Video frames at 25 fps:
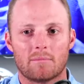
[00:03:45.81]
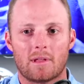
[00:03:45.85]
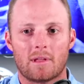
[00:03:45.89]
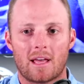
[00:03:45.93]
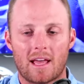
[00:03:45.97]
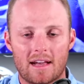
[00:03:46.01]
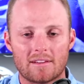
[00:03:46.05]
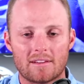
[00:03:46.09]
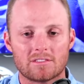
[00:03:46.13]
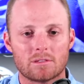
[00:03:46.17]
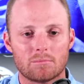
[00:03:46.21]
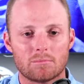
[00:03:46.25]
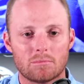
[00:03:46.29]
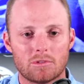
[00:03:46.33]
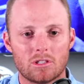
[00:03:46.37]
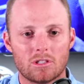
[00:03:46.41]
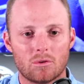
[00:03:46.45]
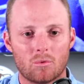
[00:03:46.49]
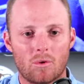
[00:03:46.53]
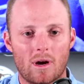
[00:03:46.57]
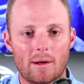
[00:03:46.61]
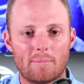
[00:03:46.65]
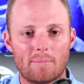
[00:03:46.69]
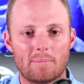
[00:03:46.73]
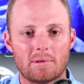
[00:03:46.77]
They have some good
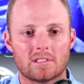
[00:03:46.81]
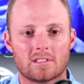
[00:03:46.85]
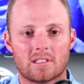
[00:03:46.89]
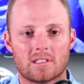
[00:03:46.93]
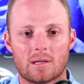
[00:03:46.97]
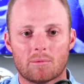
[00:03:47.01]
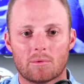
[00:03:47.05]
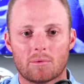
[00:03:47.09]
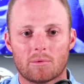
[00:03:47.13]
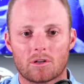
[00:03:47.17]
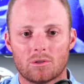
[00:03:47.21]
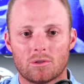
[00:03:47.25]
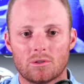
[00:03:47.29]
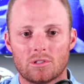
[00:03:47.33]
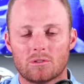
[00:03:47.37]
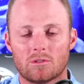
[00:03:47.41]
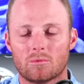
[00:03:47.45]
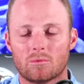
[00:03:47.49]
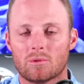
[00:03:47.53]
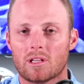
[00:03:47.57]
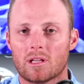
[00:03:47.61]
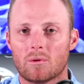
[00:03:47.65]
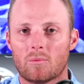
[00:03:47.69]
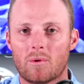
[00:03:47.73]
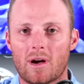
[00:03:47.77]
weapons. They recruited
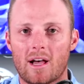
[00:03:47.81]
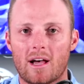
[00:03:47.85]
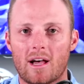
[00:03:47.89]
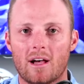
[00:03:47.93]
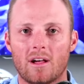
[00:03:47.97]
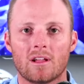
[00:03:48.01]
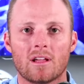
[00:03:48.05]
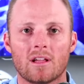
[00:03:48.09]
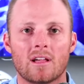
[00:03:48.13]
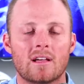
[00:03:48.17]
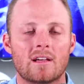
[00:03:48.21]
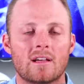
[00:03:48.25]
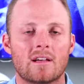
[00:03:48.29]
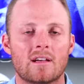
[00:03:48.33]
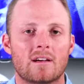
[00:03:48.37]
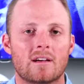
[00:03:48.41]
really well.